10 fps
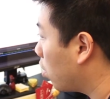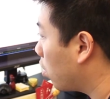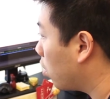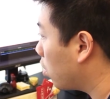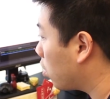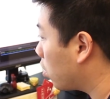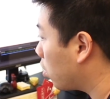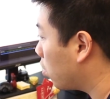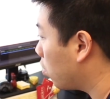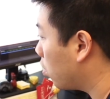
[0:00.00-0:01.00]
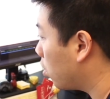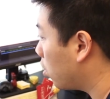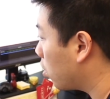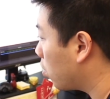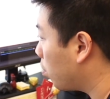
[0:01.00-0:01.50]
This to
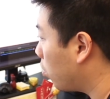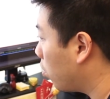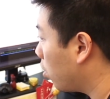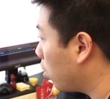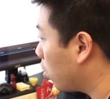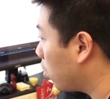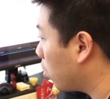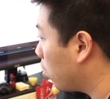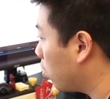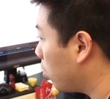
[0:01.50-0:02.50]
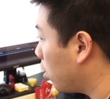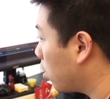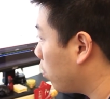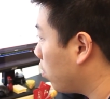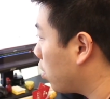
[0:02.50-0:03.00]
this point to be
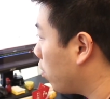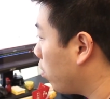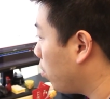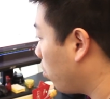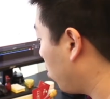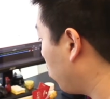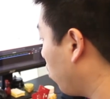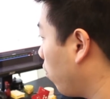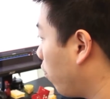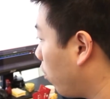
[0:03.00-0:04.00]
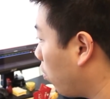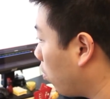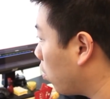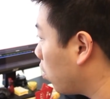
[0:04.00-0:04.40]
77.04.